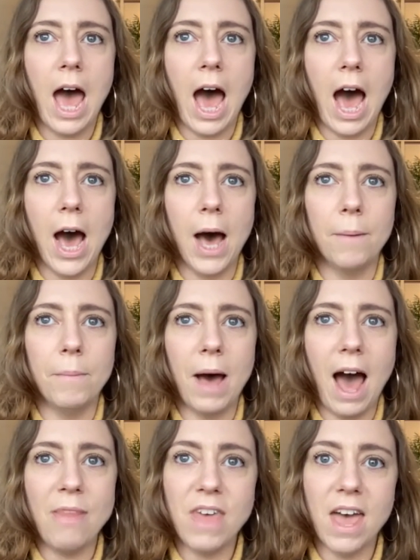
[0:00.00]
And
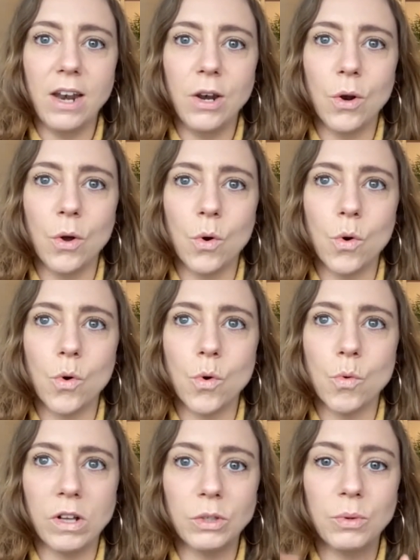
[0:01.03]
then
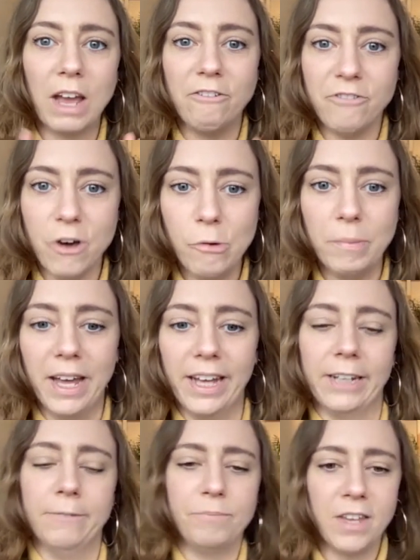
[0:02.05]
once we get
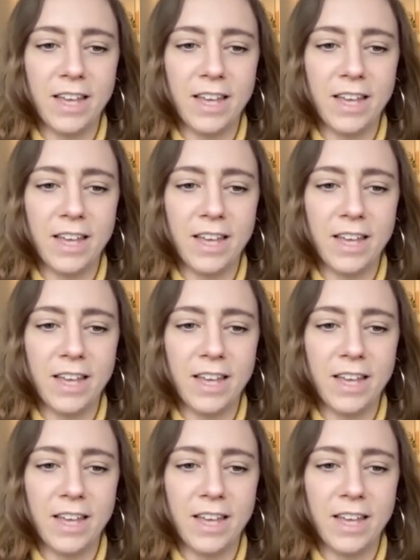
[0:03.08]
filming,